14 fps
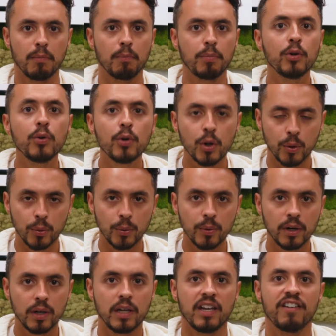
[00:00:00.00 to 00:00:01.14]
Boohoo,
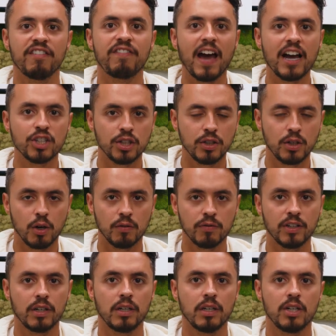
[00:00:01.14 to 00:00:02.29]
Fashion
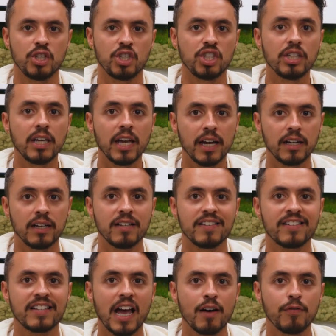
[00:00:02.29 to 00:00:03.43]
Nova, Shein,
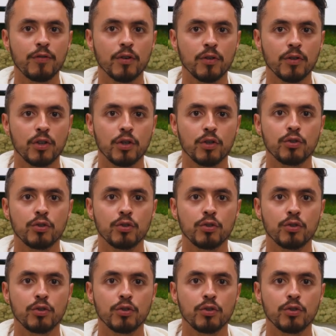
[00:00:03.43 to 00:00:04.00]
Zaful,